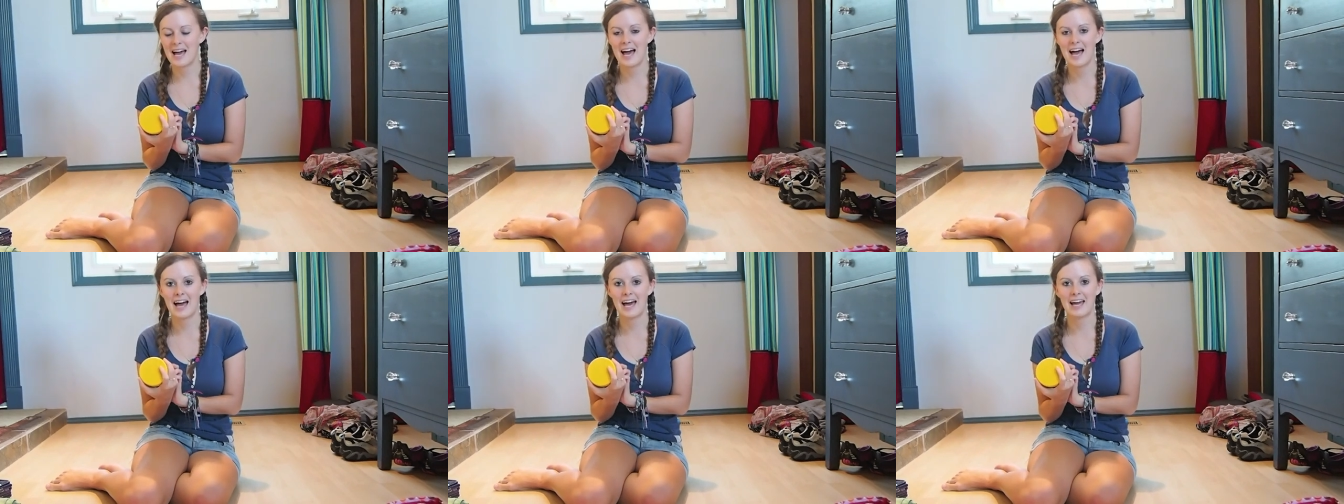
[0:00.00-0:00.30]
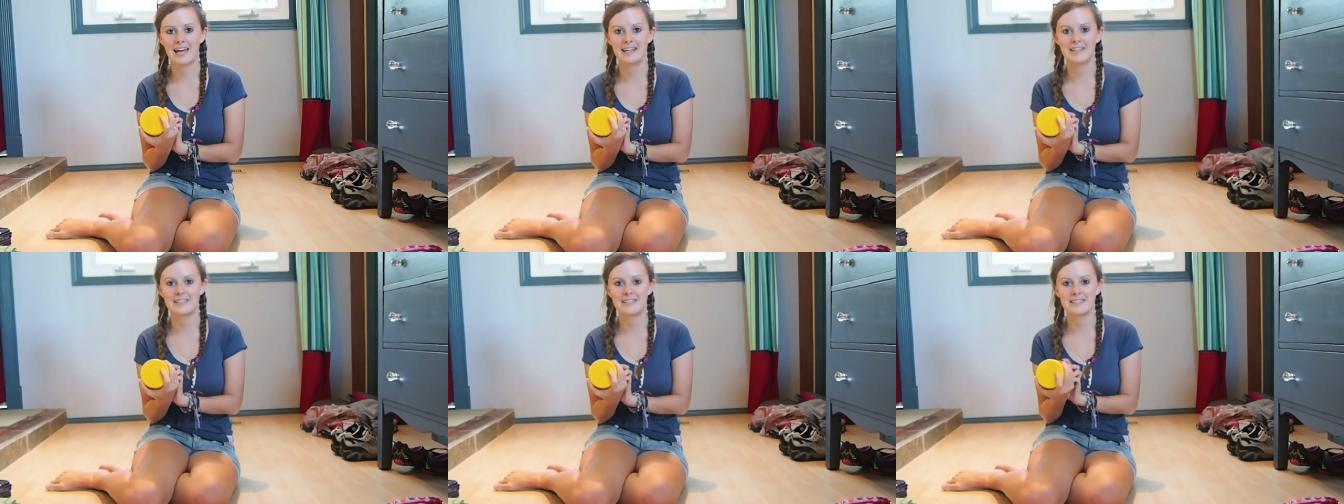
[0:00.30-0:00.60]

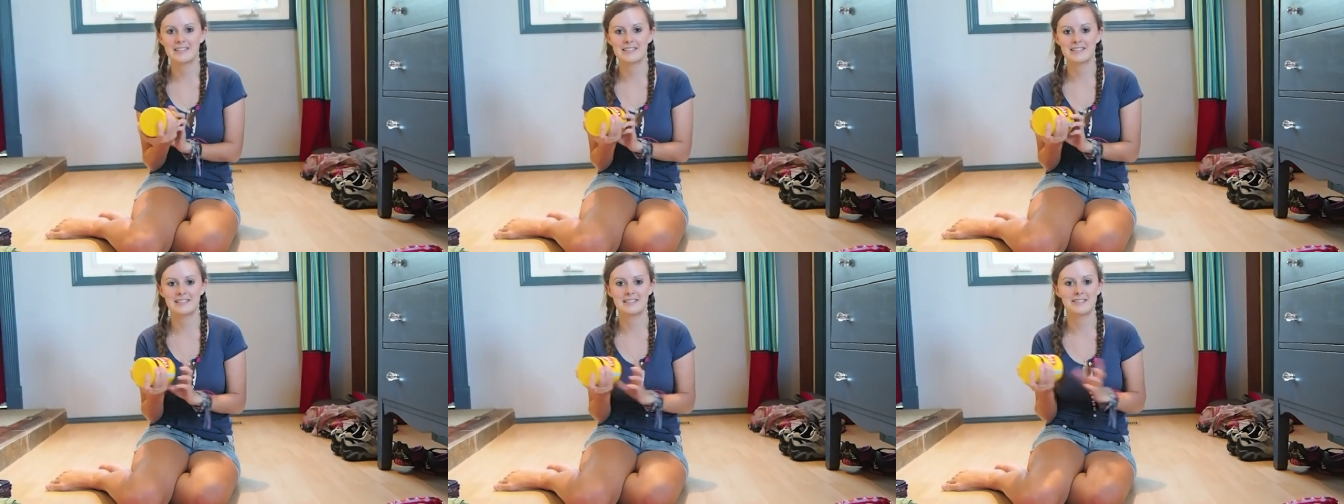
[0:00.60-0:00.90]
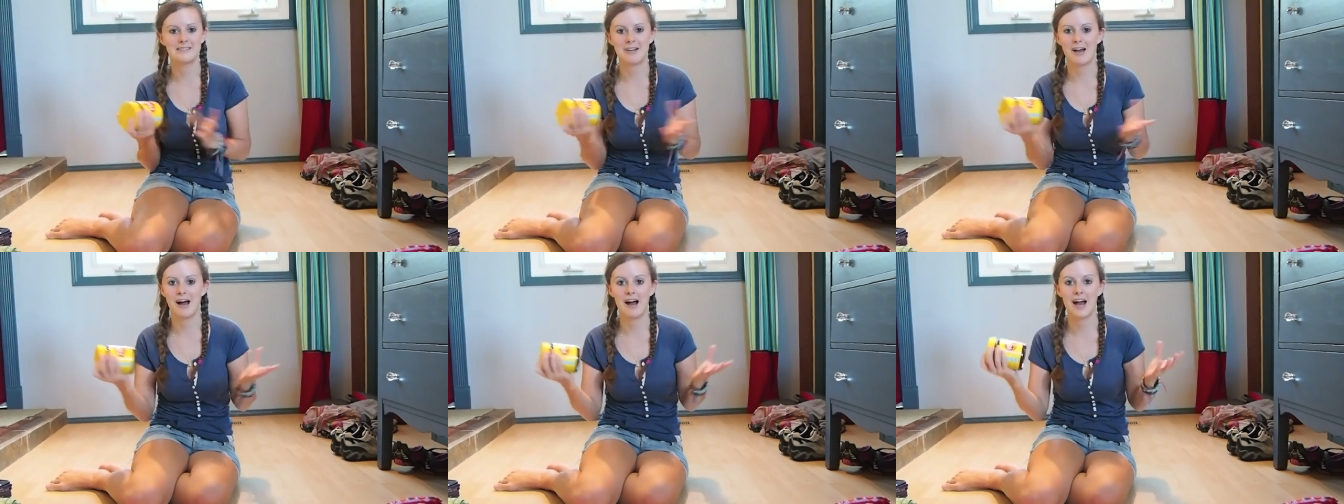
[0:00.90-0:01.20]
and
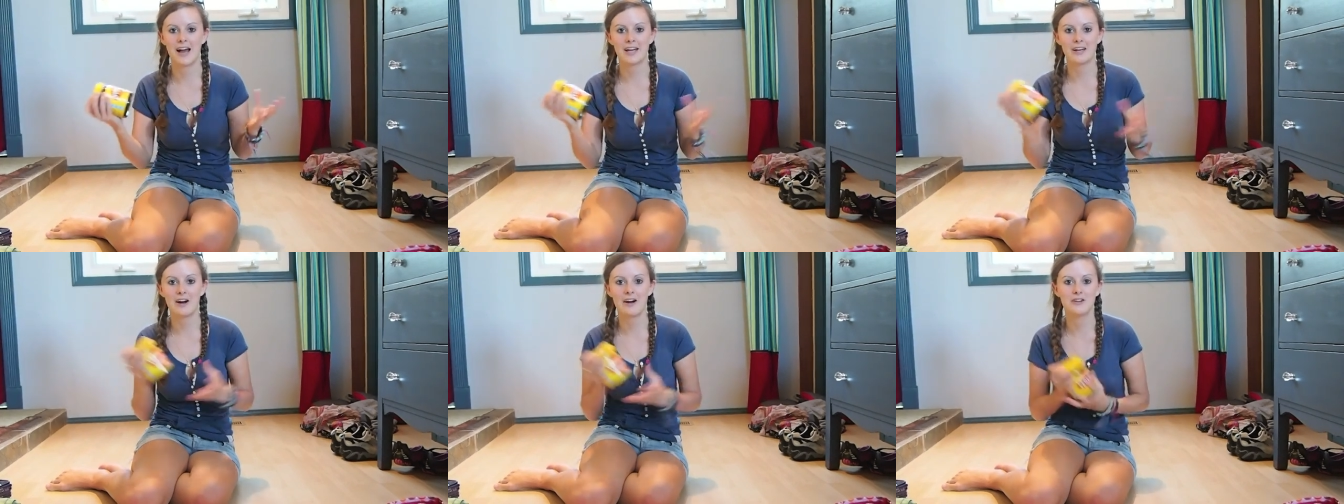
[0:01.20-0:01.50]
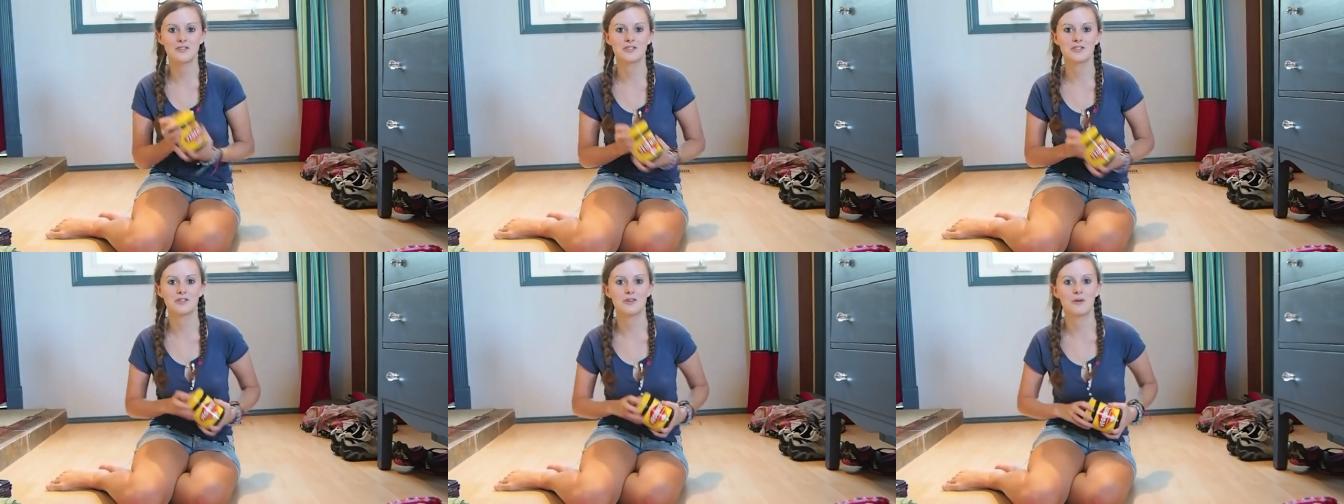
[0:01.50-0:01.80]
I
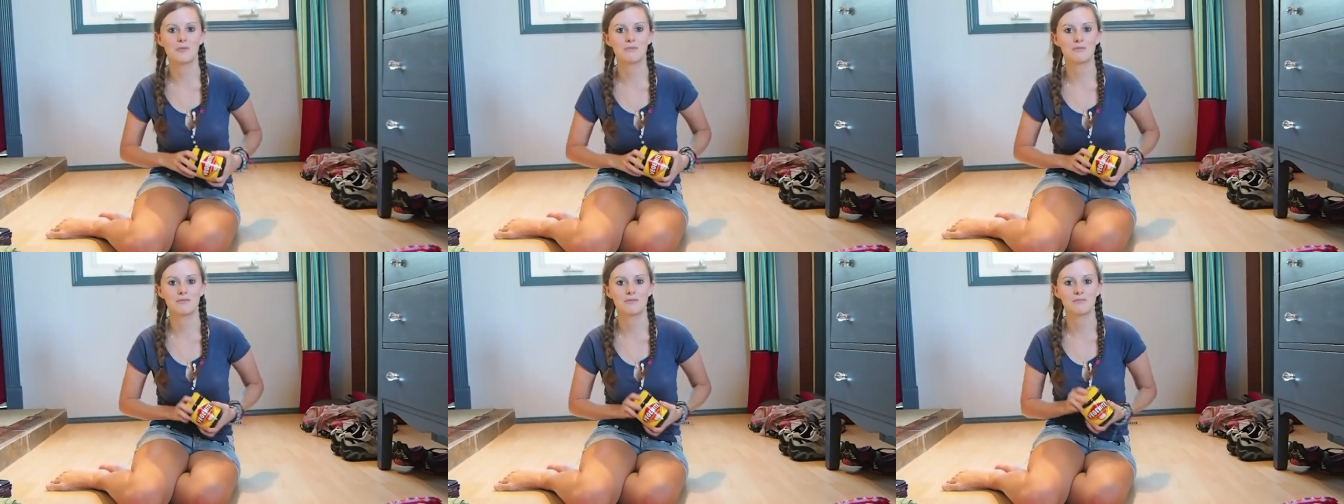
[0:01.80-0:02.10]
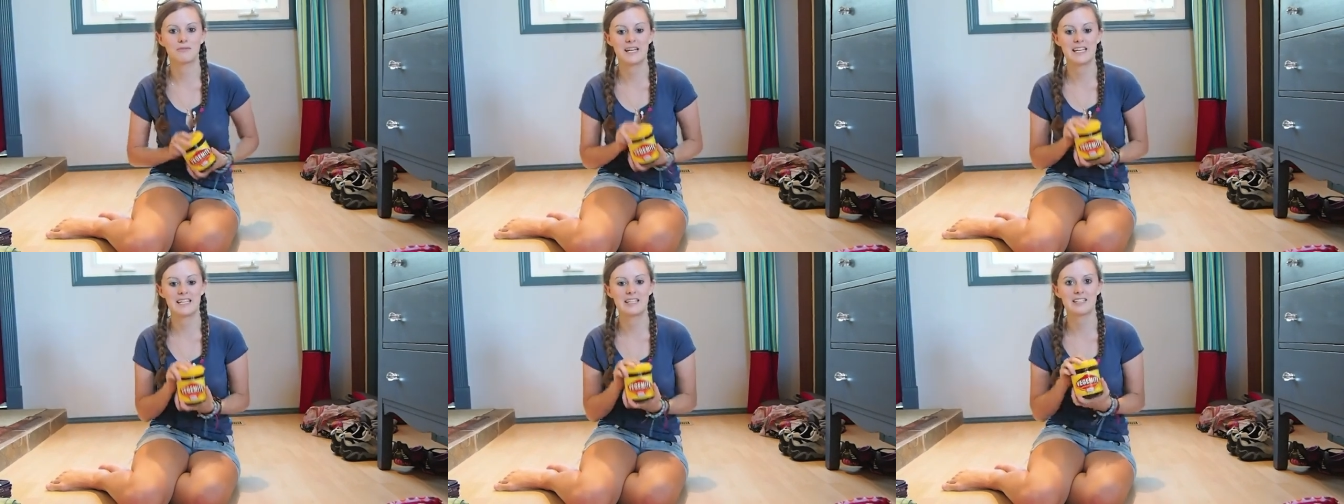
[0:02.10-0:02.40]
can't stop
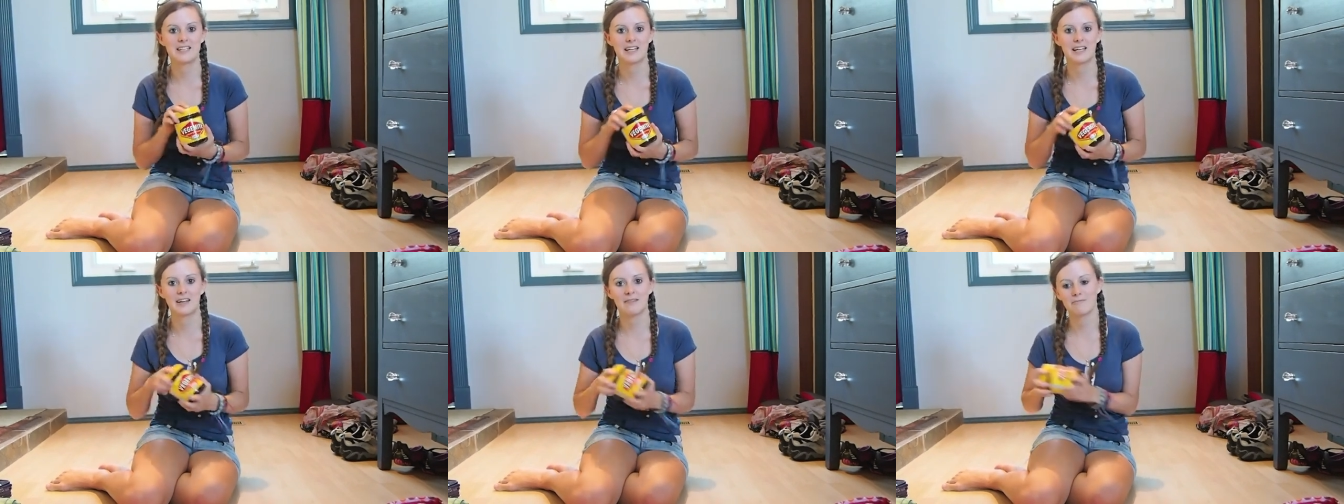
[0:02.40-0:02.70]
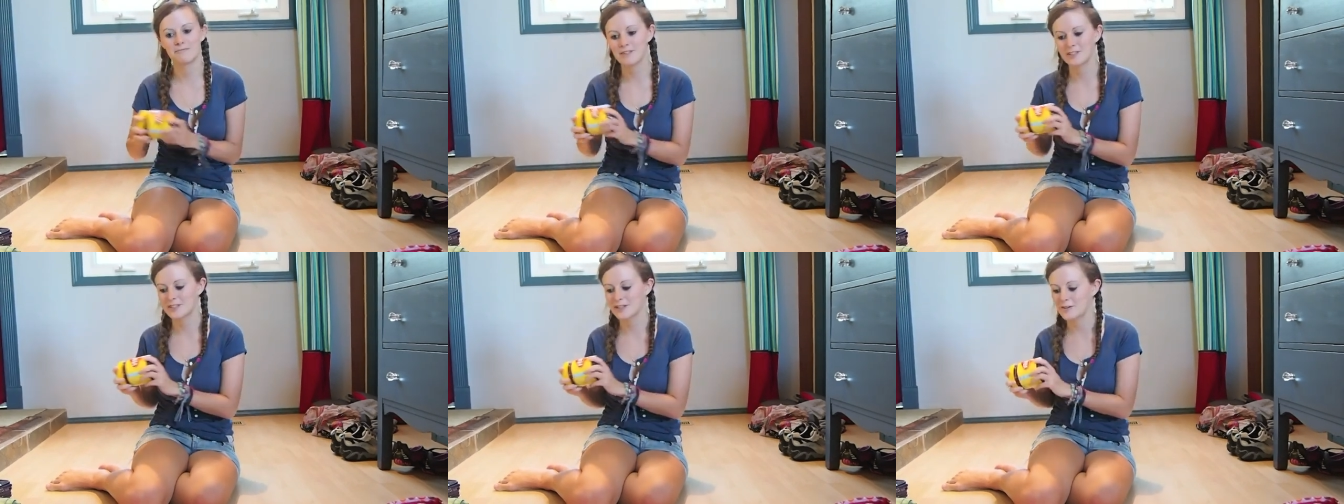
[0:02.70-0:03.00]
eating it,
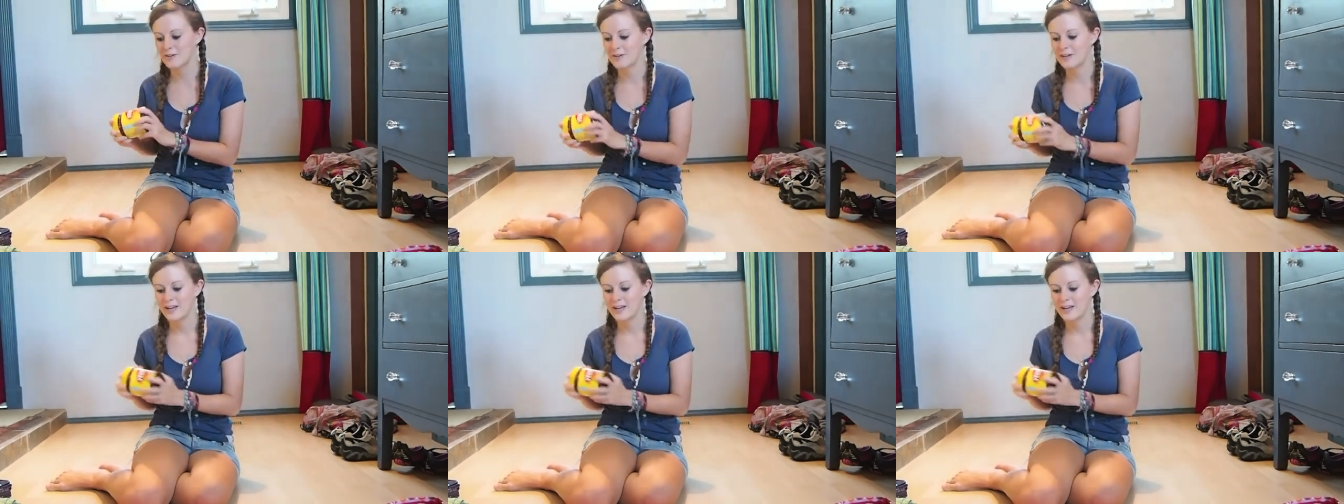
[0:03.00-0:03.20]
so